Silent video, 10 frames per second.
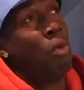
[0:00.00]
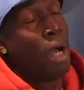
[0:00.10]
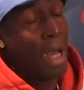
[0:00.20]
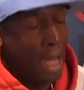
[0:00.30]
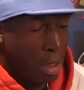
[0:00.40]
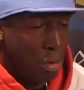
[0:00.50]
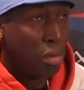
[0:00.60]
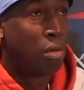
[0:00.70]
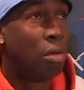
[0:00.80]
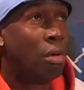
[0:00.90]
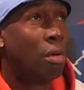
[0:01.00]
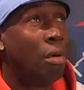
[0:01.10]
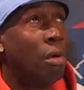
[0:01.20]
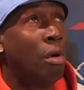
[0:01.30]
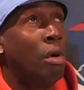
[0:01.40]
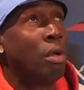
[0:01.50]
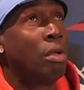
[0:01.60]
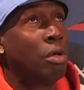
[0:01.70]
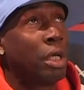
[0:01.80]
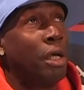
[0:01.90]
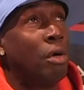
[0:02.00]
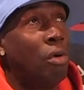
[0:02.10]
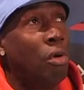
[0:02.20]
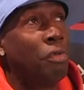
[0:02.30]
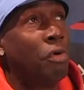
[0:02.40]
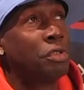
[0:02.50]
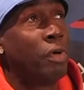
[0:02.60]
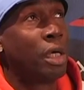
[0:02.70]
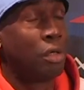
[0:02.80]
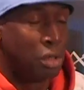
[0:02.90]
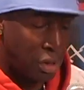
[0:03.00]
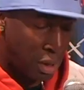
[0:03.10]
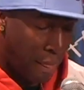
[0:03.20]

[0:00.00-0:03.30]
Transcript: wow, look at all those records.